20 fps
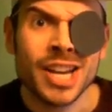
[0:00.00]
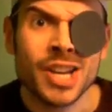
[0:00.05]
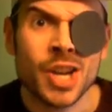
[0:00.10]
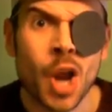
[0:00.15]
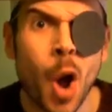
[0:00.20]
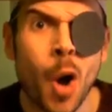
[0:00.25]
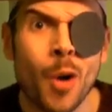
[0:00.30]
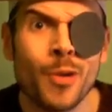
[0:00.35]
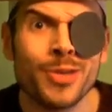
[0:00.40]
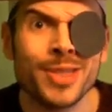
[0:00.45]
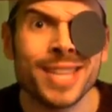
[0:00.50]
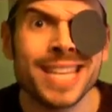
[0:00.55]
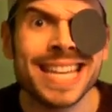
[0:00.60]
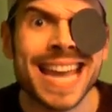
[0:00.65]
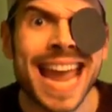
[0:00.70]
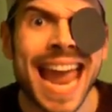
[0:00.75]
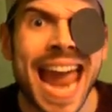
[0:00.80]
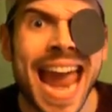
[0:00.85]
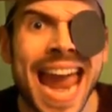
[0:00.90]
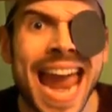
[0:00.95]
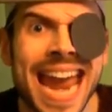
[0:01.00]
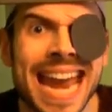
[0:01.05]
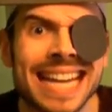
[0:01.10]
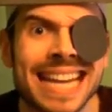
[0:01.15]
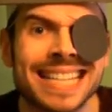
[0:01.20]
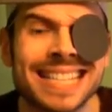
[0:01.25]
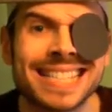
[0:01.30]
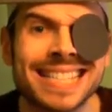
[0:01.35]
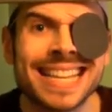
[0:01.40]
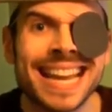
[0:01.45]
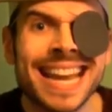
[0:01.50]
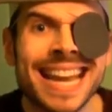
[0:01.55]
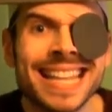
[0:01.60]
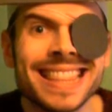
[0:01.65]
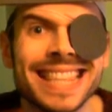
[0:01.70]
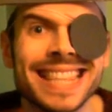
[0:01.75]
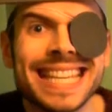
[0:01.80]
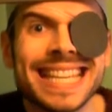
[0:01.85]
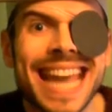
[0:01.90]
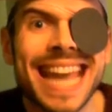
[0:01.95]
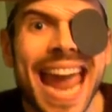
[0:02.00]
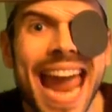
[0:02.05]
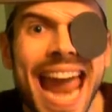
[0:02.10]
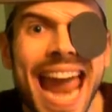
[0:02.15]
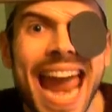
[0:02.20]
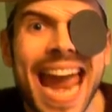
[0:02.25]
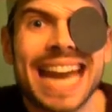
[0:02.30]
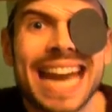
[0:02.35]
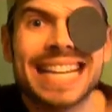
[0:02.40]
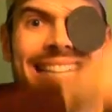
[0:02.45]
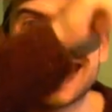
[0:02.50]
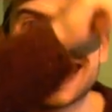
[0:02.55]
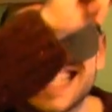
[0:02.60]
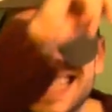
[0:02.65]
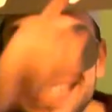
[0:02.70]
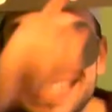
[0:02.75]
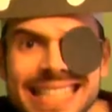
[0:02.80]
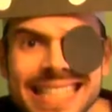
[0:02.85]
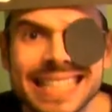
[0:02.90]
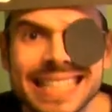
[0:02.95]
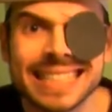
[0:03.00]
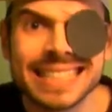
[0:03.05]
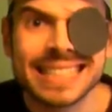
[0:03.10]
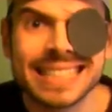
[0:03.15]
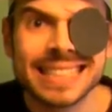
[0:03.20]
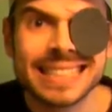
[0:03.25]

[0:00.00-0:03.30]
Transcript: Not the eggs. The X.